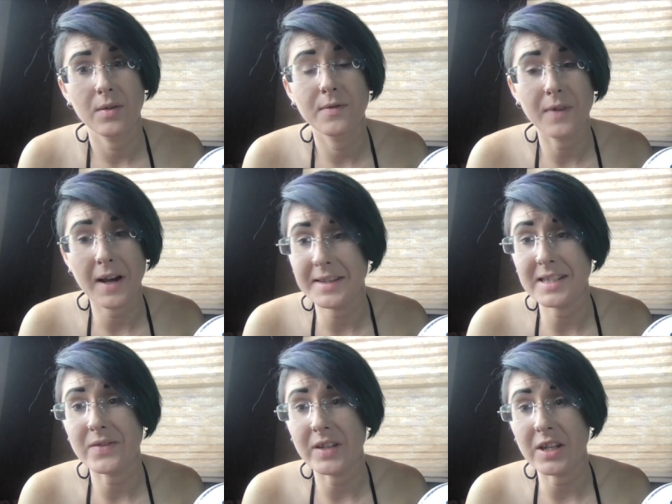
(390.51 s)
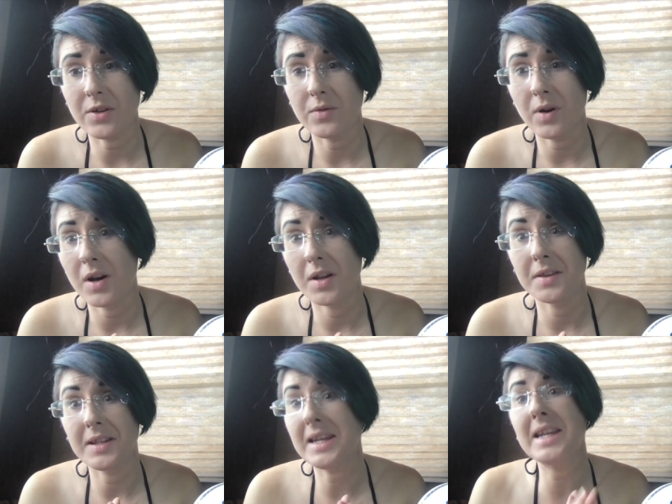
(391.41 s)
who find this video on
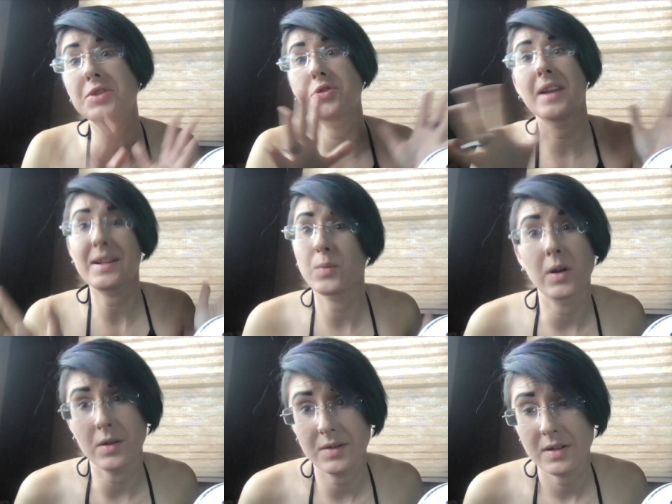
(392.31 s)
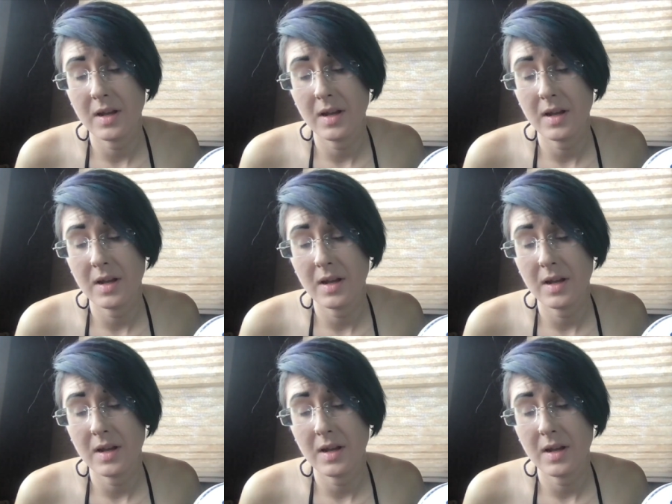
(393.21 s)
the internet world.